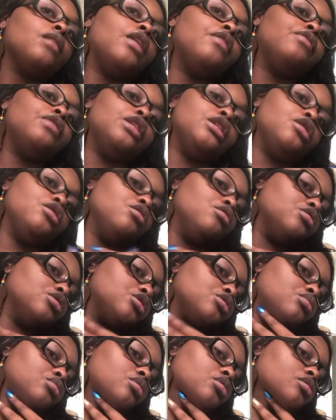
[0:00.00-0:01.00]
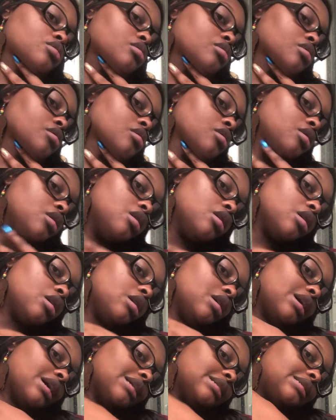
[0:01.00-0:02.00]
than usual.
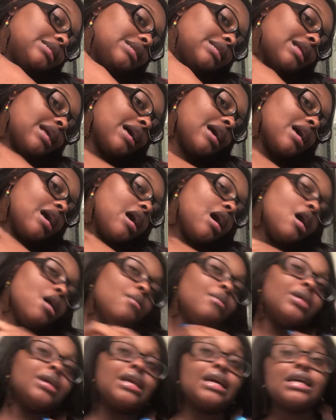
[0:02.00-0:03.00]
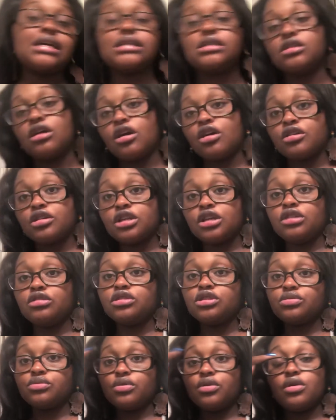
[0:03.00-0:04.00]
Can you guys see that? My neck is darker than
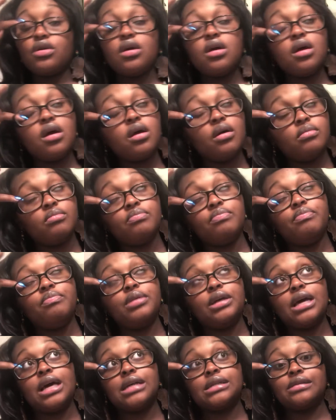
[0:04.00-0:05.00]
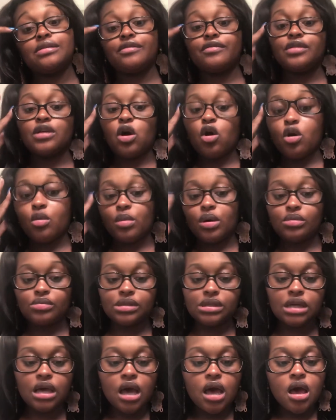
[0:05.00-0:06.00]
usual because of the
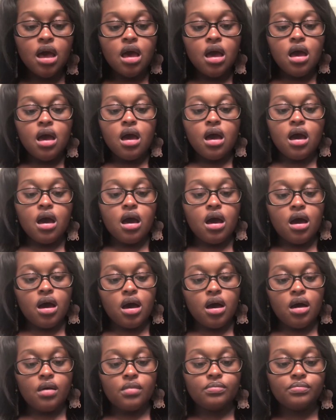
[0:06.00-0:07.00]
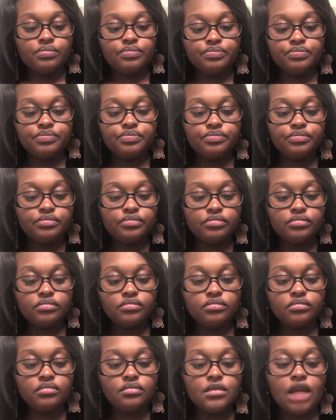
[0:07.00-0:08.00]
hormones.
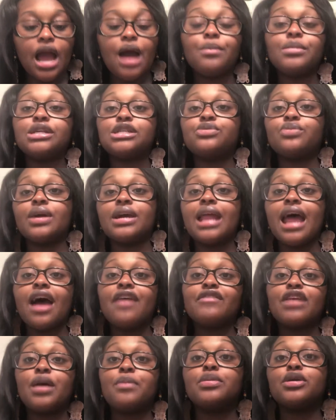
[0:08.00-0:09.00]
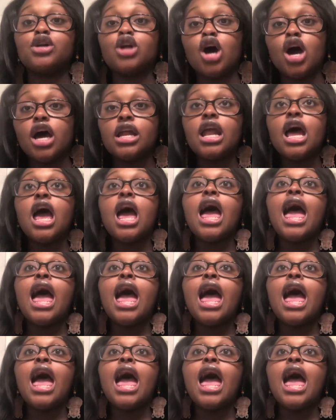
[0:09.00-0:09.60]
How much weight have I put on?